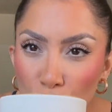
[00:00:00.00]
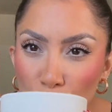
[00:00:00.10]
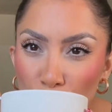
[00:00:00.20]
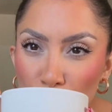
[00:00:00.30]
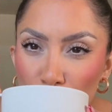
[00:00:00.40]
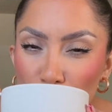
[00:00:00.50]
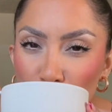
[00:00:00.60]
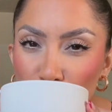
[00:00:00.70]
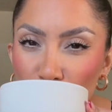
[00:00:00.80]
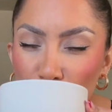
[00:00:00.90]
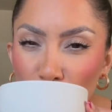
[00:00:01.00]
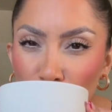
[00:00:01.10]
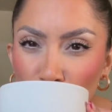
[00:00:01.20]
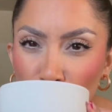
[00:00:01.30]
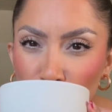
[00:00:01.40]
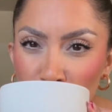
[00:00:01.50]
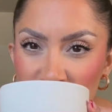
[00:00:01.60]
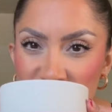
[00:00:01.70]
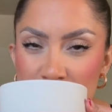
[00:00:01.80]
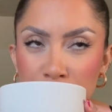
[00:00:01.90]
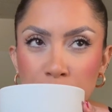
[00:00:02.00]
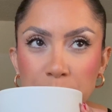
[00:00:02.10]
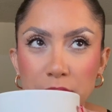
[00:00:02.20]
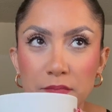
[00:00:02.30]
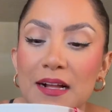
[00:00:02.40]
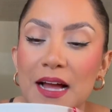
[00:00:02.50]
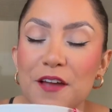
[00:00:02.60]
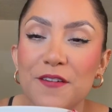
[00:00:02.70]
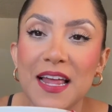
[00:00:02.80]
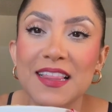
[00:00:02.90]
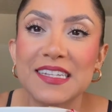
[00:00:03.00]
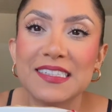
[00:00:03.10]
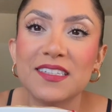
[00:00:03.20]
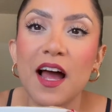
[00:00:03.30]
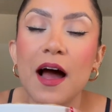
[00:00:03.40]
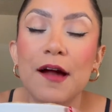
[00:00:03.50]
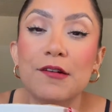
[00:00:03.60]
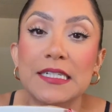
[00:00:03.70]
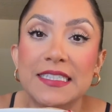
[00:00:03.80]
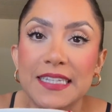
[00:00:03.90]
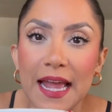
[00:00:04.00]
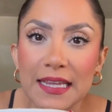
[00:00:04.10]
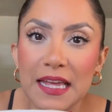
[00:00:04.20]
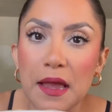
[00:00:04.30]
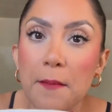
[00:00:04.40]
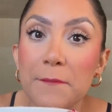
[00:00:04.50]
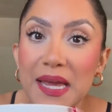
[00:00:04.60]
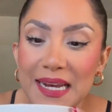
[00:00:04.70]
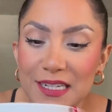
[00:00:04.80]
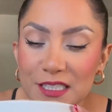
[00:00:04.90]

filming, let's drink our cafecito. I feel like this is our daily meeting